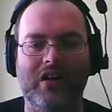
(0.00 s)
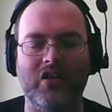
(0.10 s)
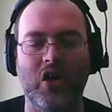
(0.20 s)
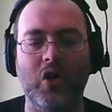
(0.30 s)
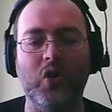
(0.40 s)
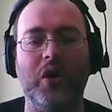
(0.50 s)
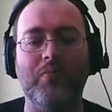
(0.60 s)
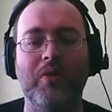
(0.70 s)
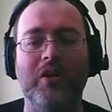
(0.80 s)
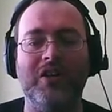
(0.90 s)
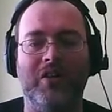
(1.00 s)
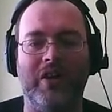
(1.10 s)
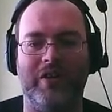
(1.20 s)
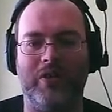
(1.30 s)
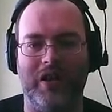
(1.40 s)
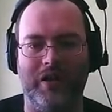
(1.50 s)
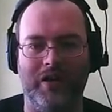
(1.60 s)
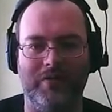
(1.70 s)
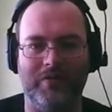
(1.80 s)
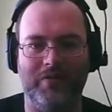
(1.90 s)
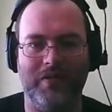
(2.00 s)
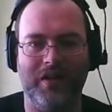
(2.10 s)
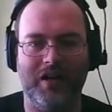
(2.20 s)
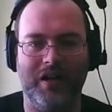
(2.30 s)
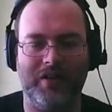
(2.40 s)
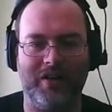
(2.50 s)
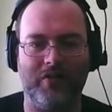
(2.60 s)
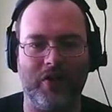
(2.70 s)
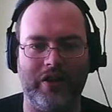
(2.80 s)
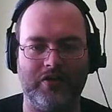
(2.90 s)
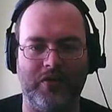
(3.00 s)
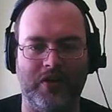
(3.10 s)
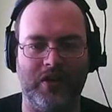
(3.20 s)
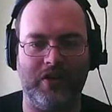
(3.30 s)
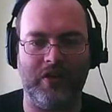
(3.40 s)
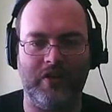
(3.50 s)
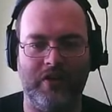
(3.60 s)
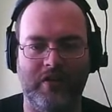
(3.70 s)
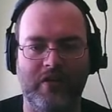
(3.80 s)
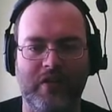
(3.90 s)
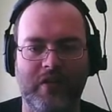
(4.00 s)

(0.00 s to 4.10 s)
No, come on! Right, okay. I think I've got this figured out now.